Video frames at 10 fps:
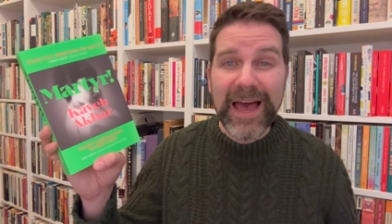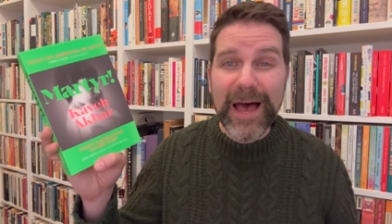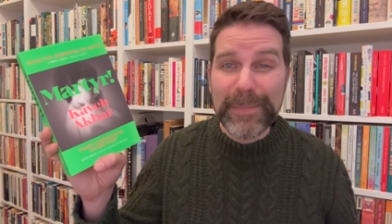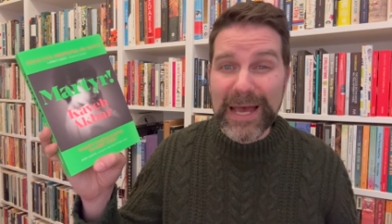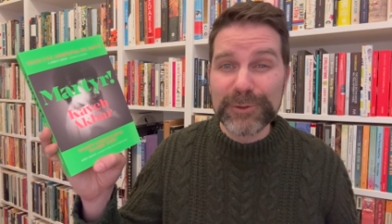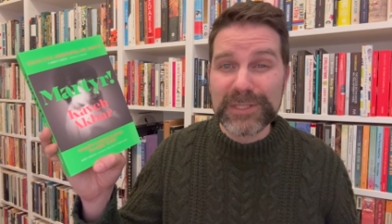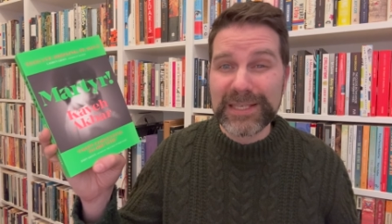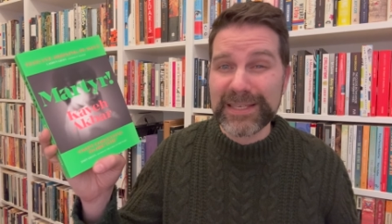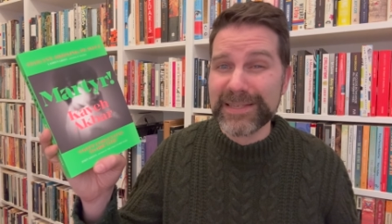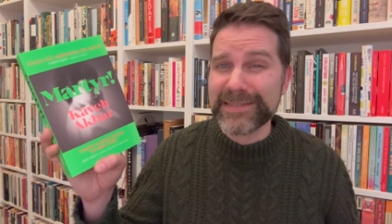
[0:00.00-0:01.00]
about
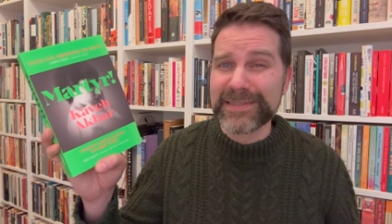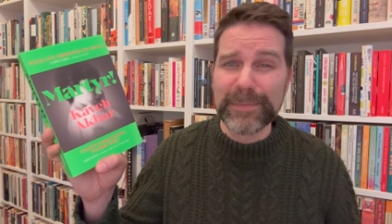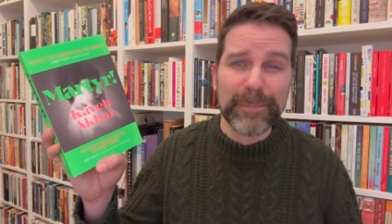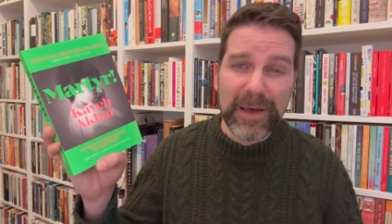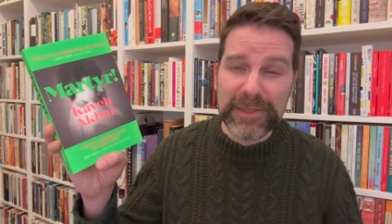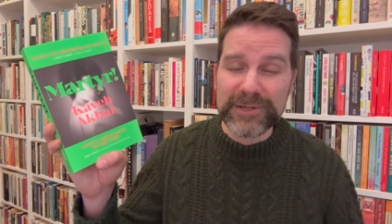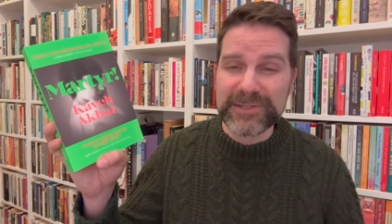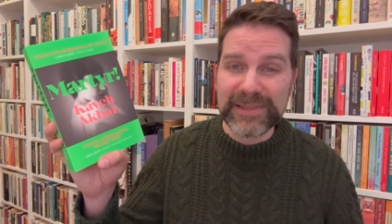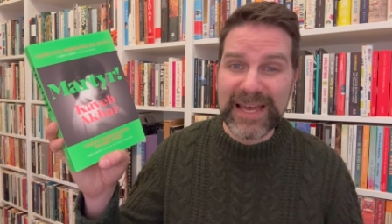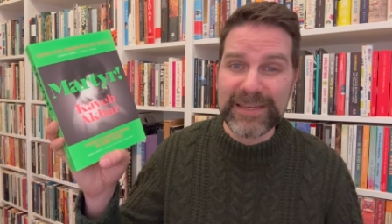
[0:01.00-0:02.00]
his
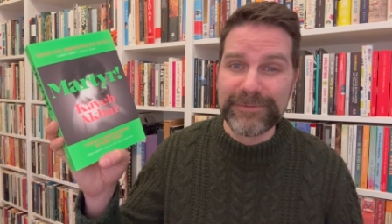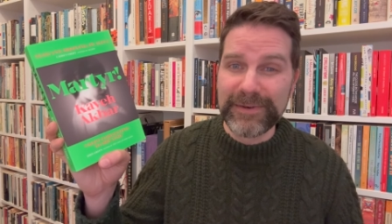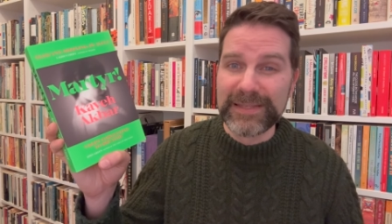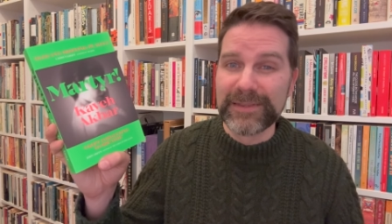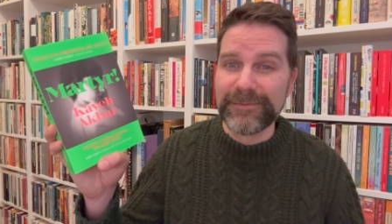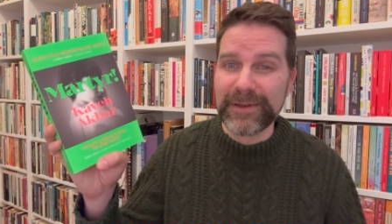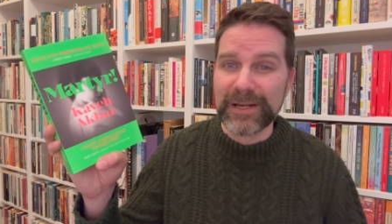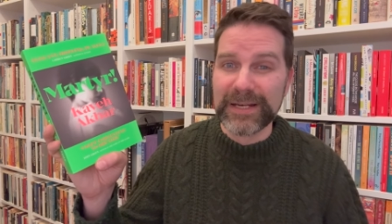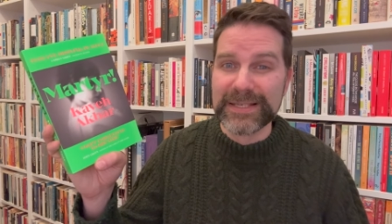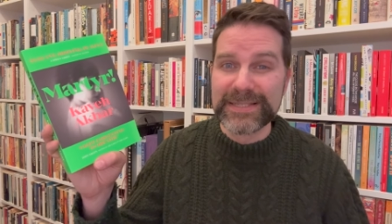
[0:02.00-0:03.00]
mother's life and the
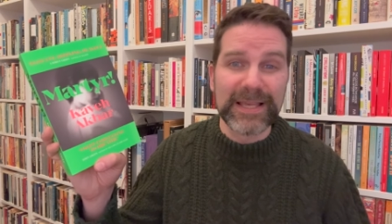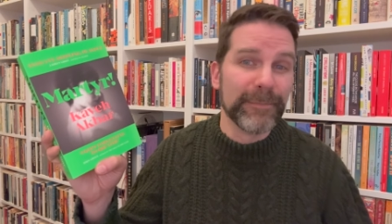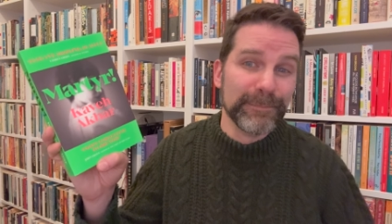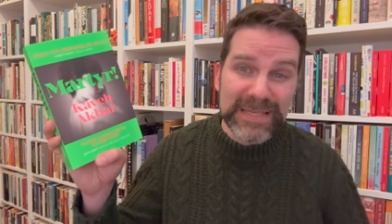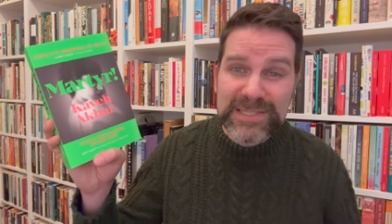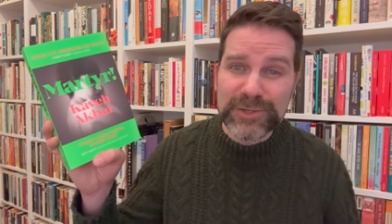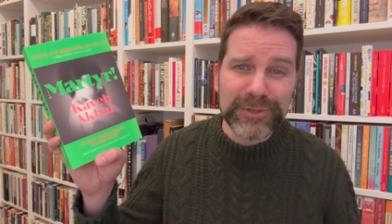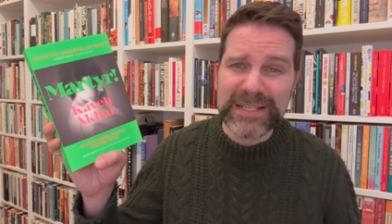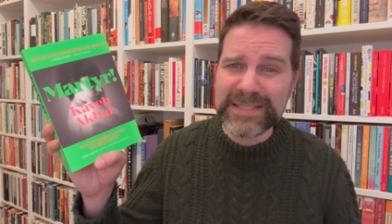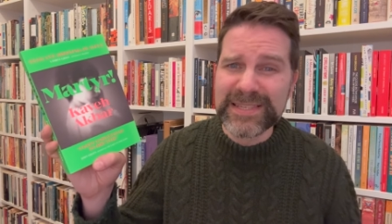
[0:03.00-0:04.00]
various um,
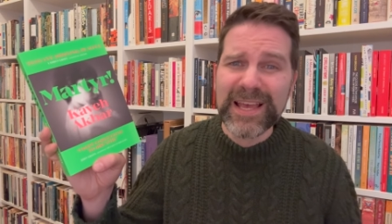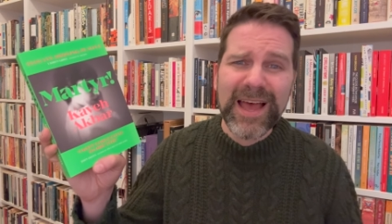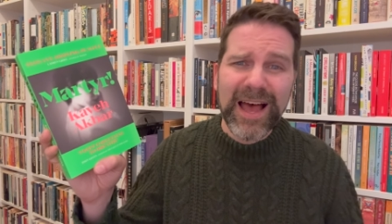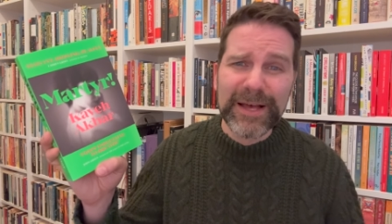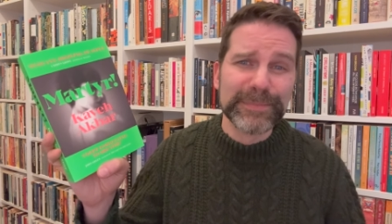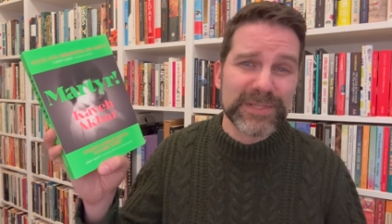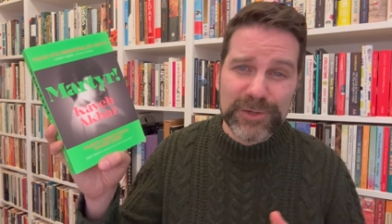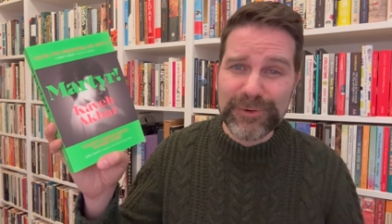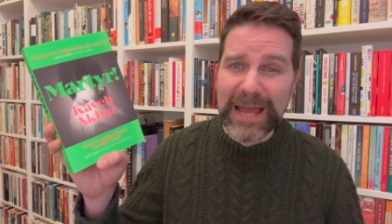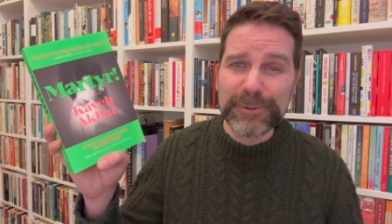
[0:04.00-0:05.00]
mysteries um,
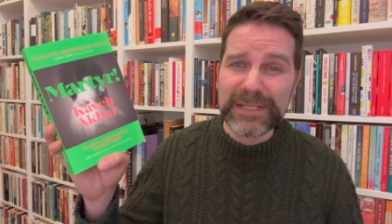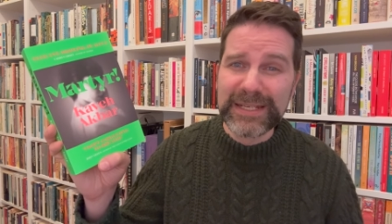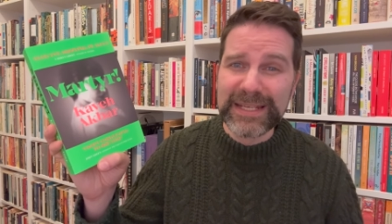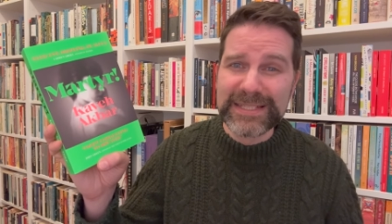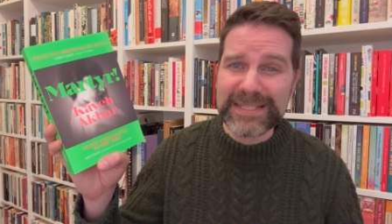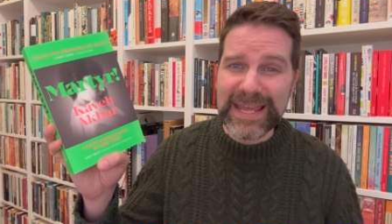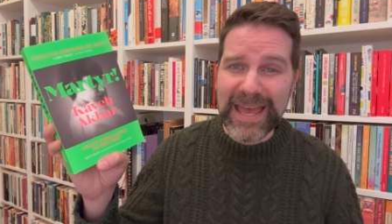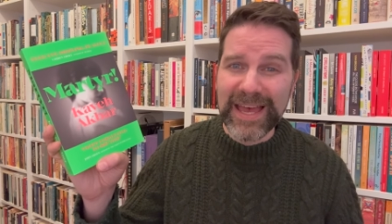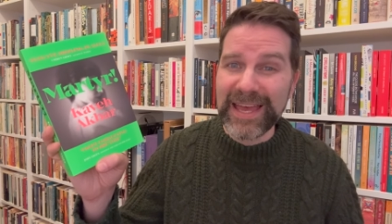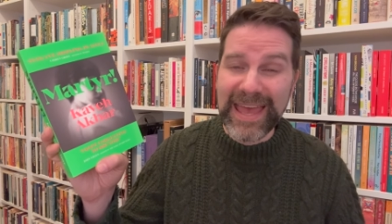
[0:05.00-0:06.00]
surrounding it
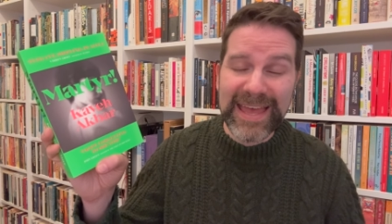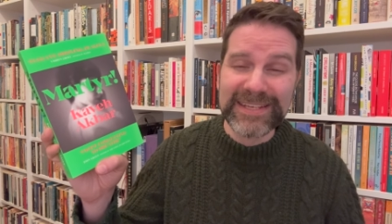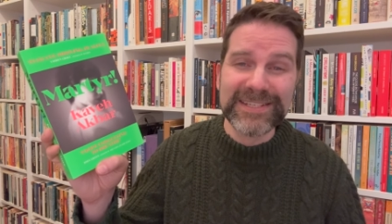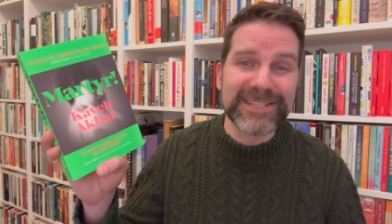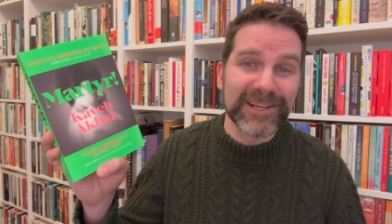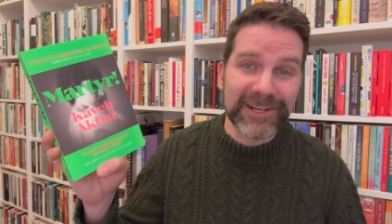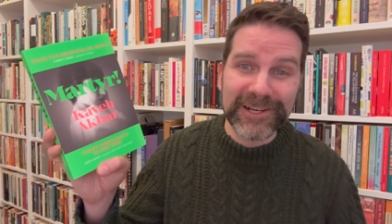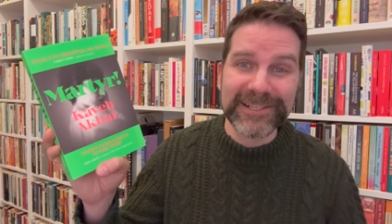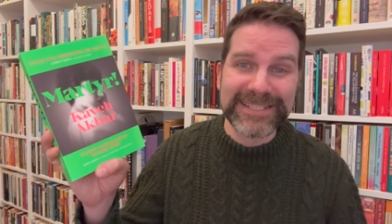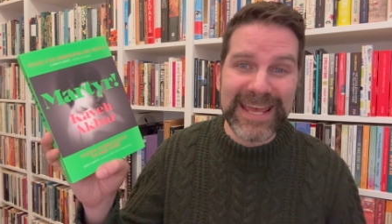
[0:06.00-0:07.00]
uh, and
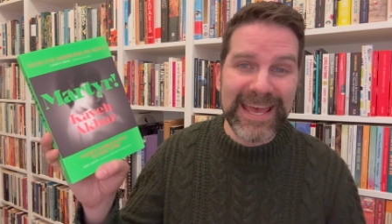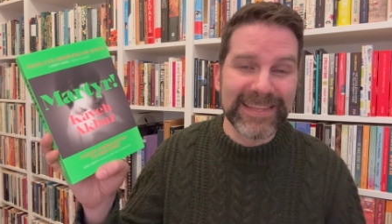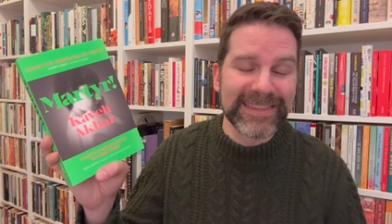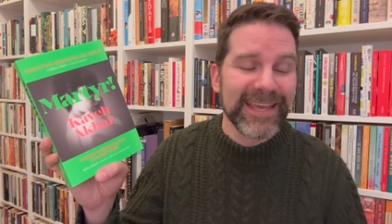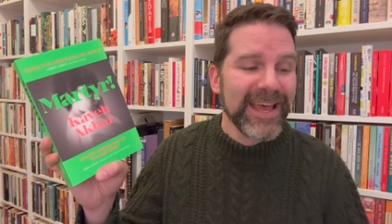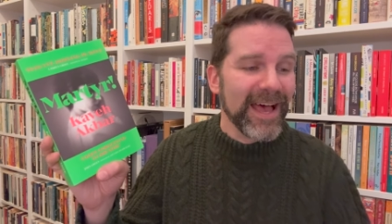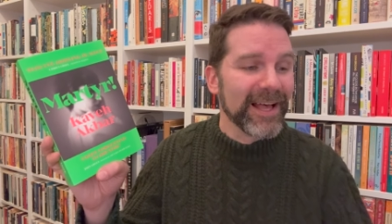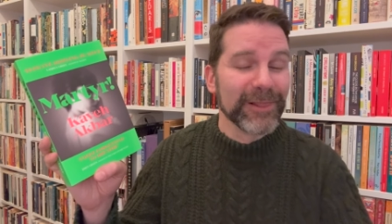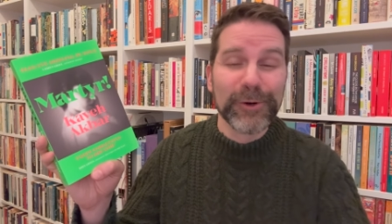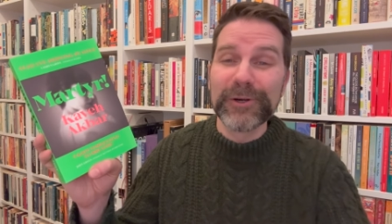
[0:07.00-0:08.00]
her death. Uh,
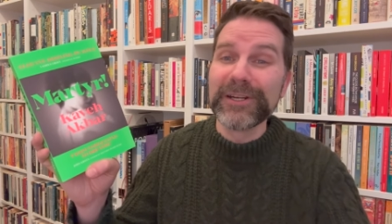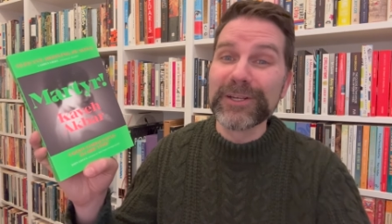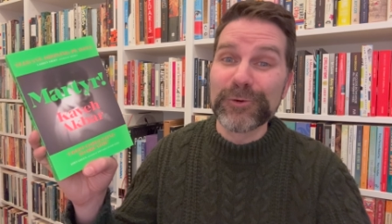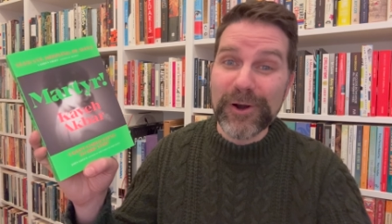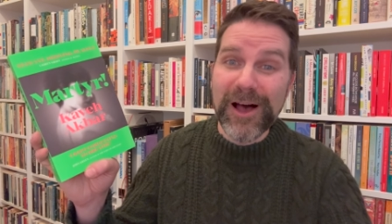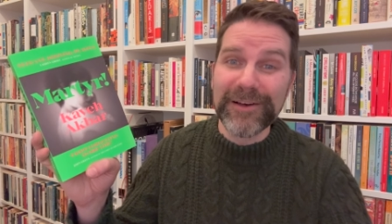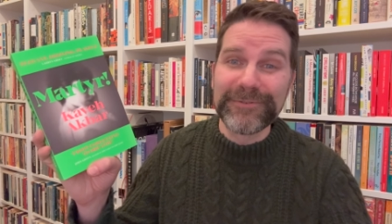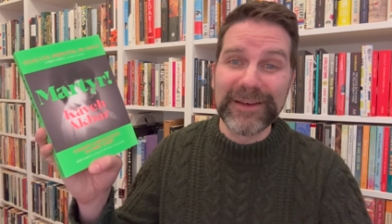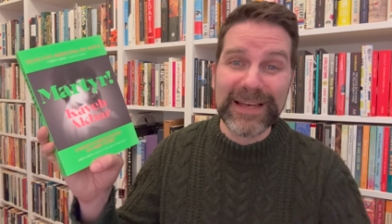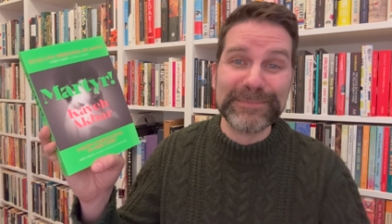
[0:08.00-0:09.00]
Lauren
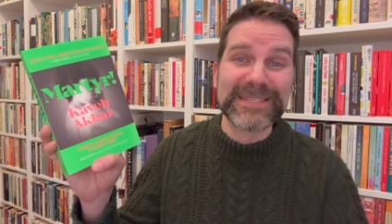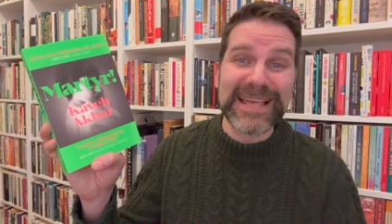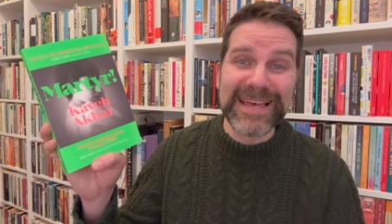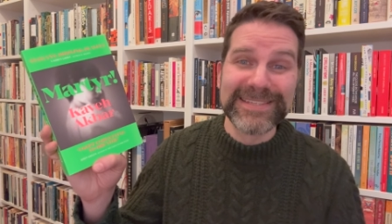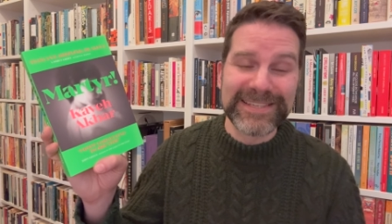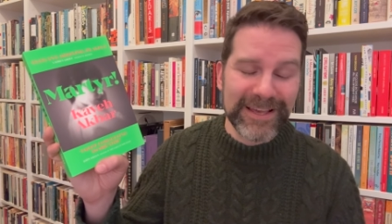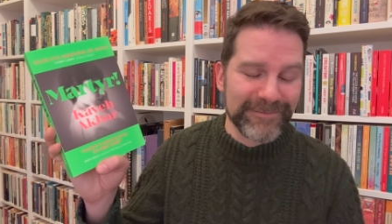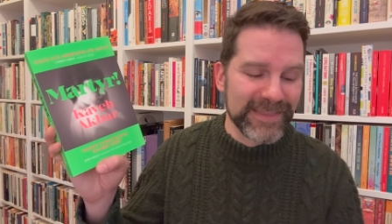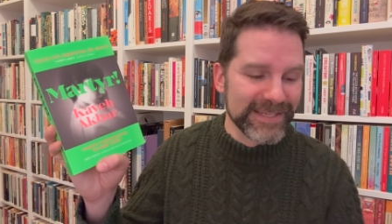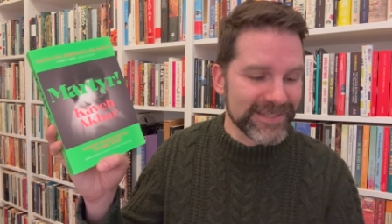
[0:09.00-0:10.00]
Groff um, says
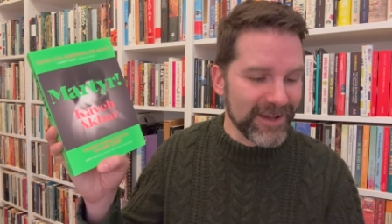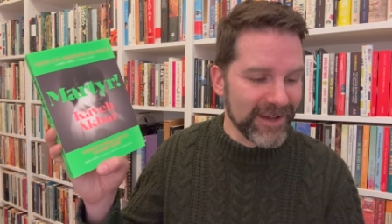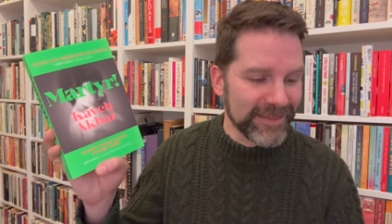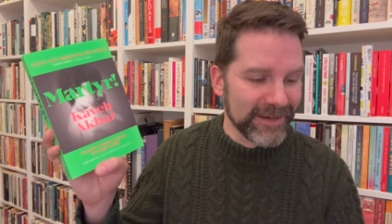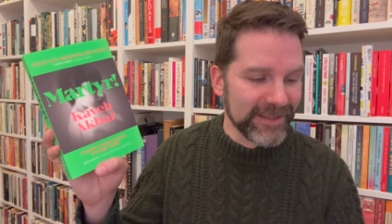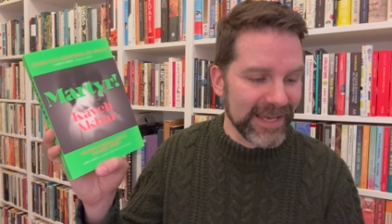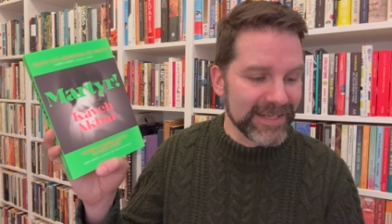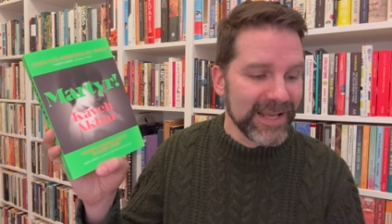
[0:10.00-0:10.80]
of this author that